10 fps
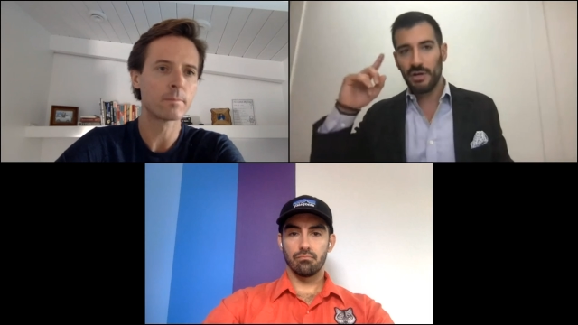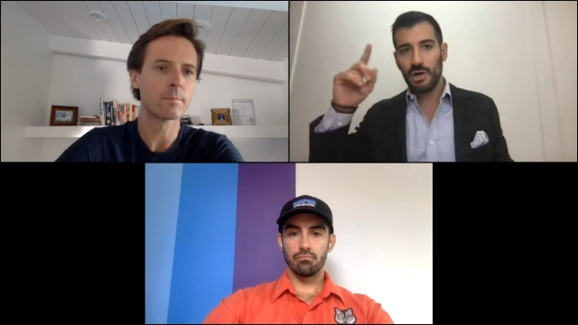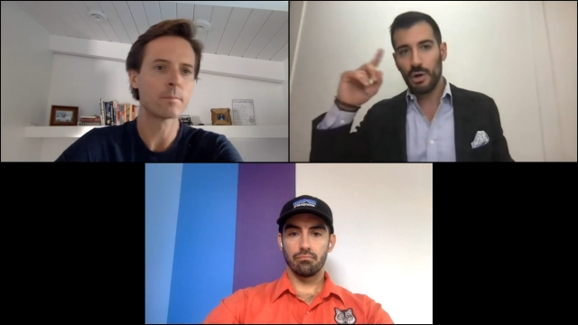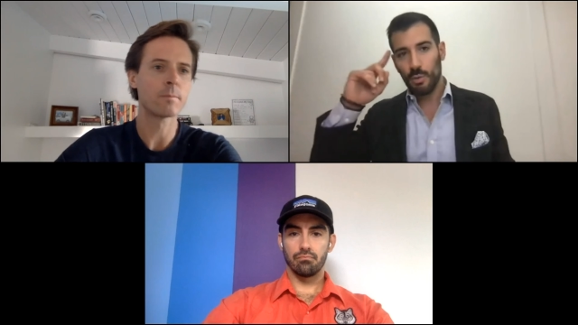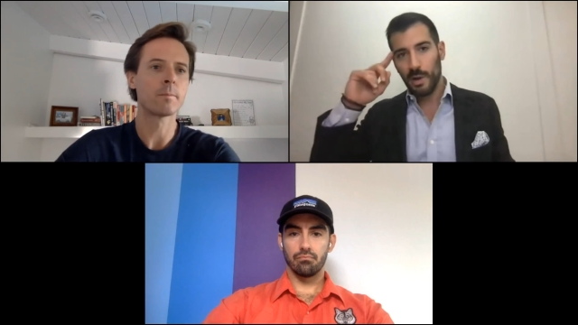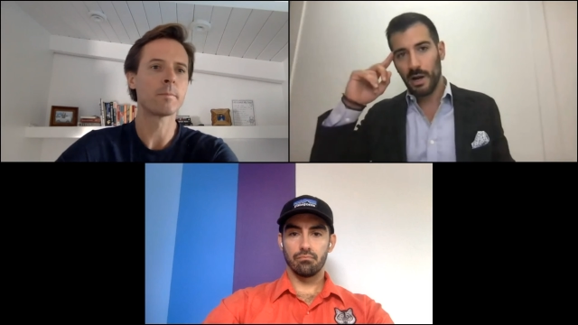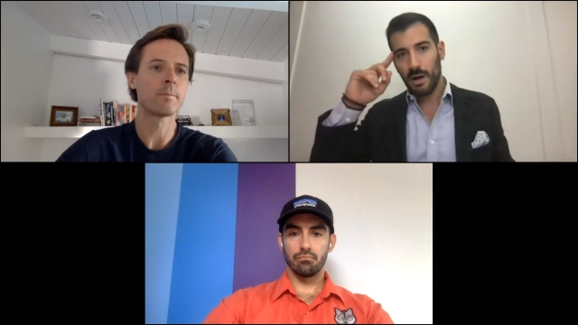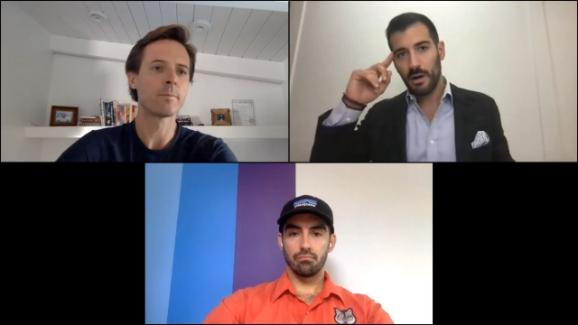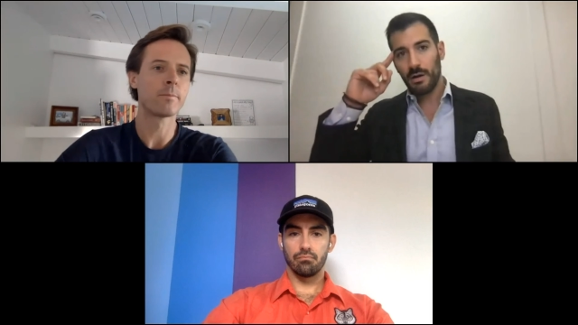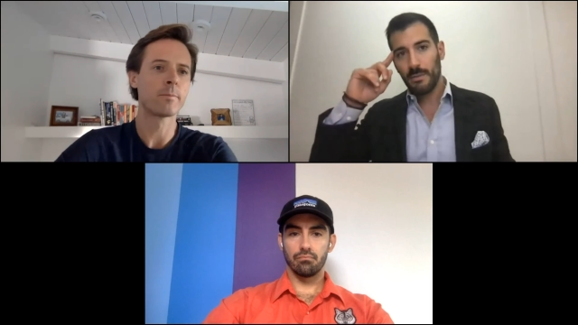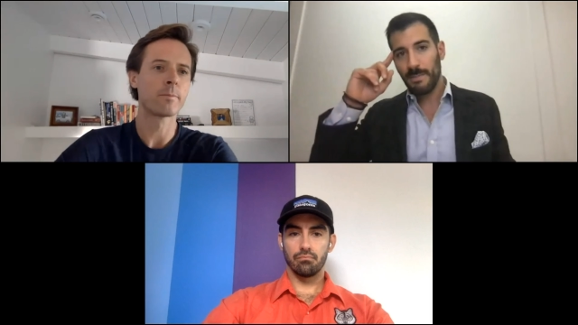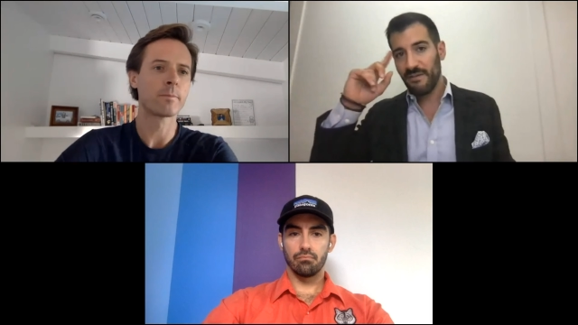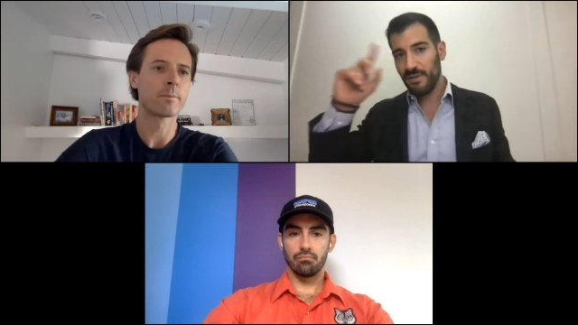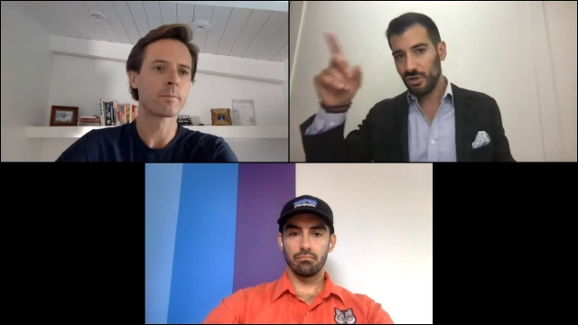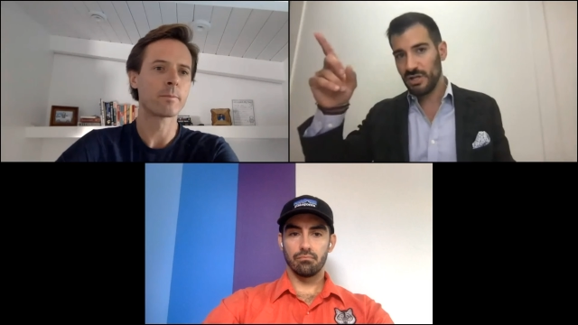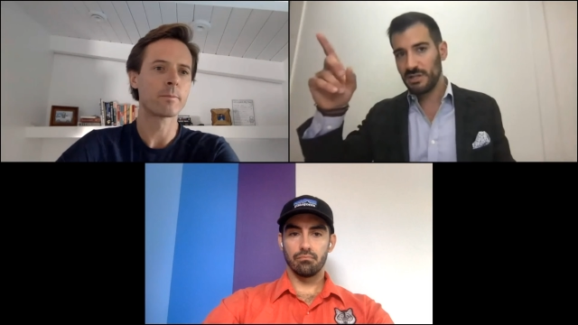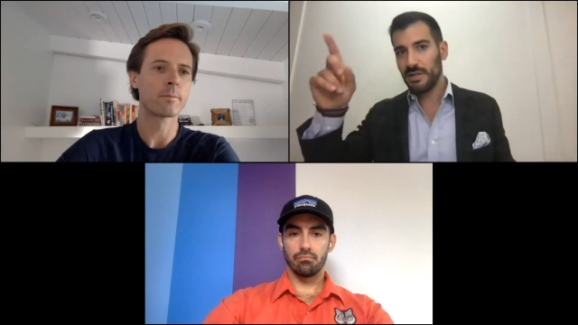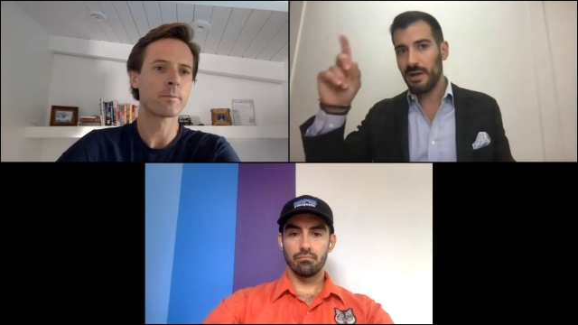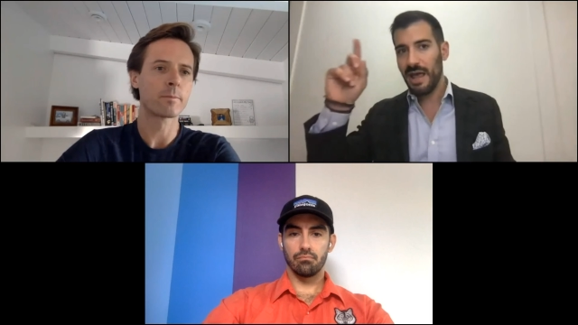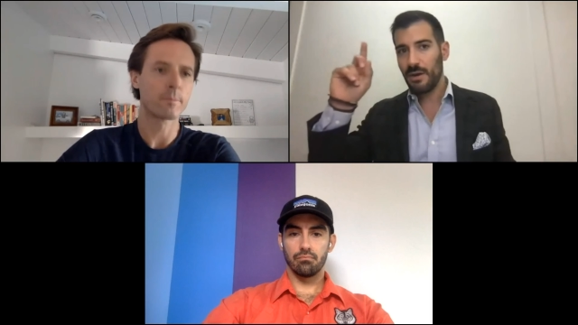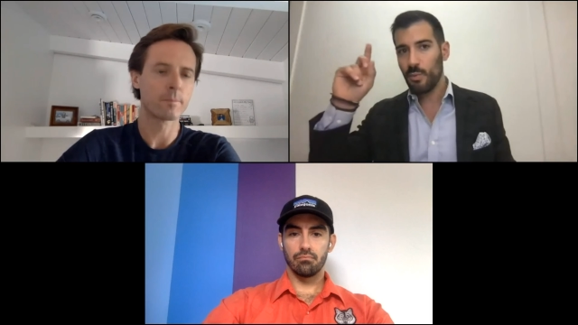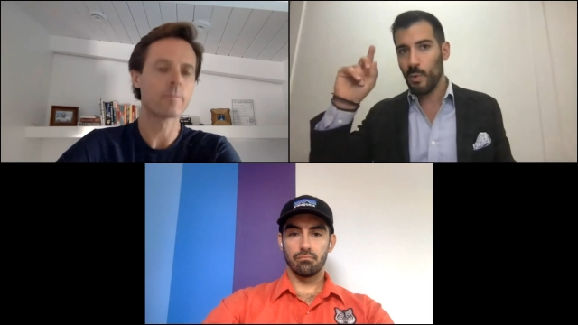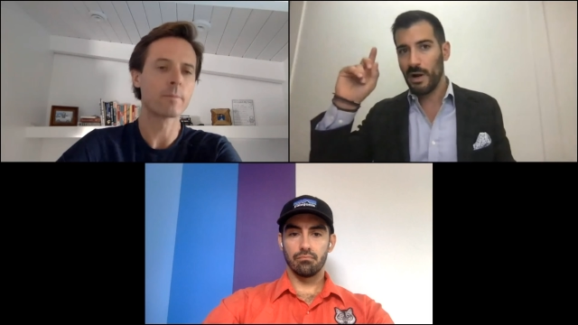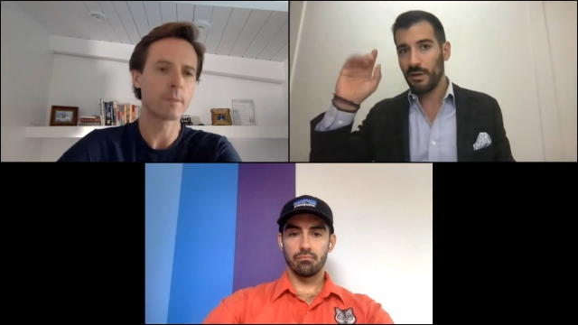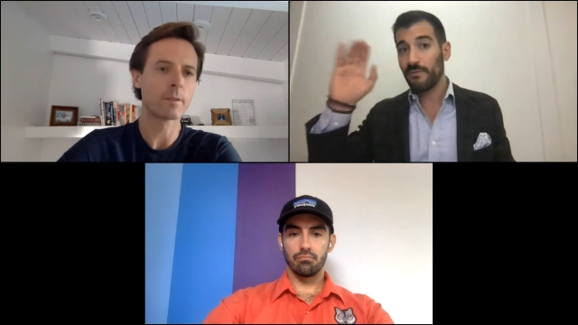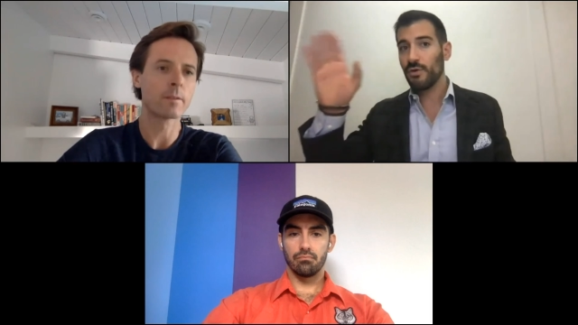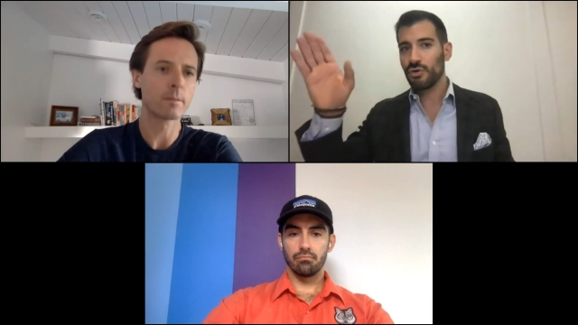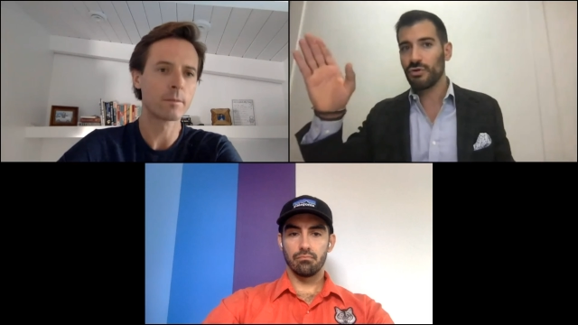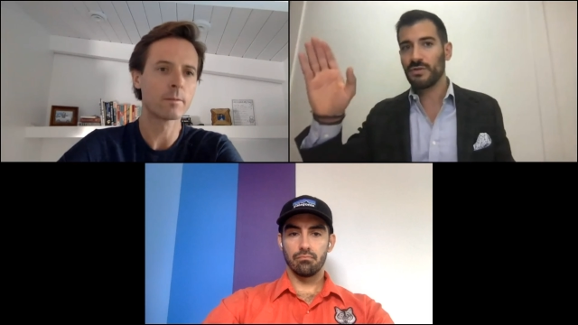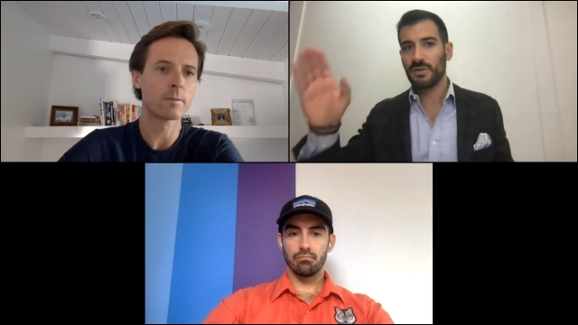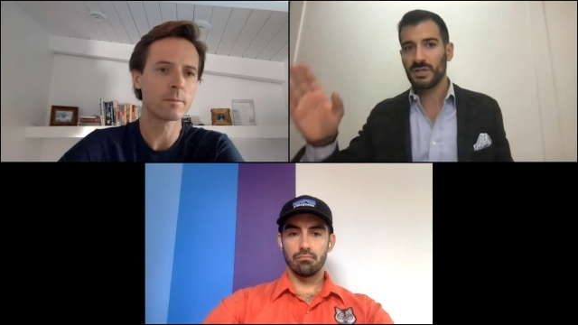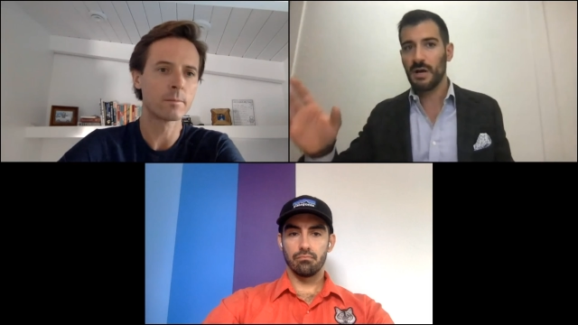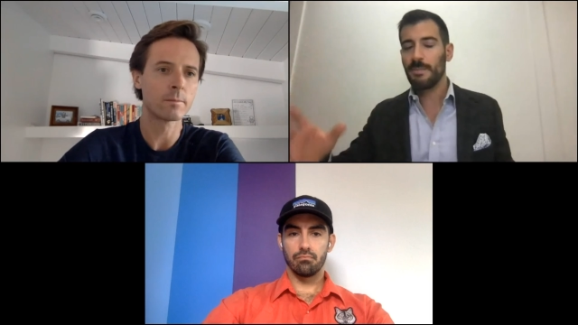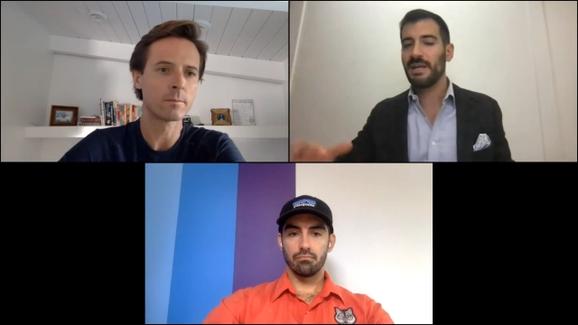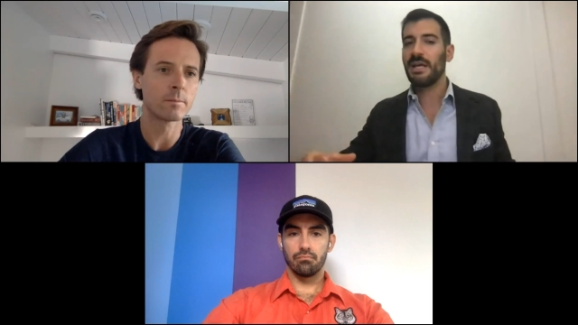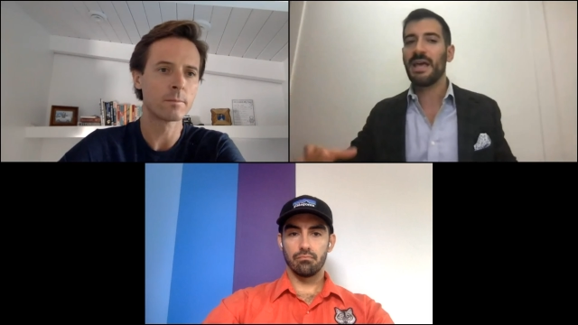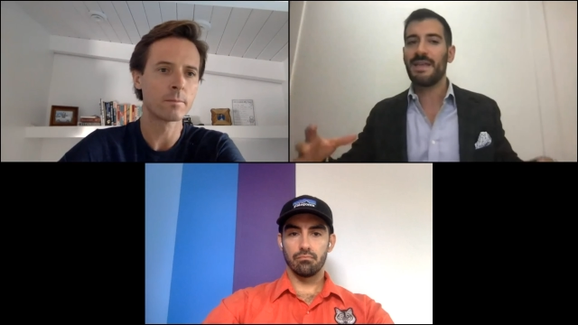Speaker 1: already know where my vision is and, and where the future is for this company.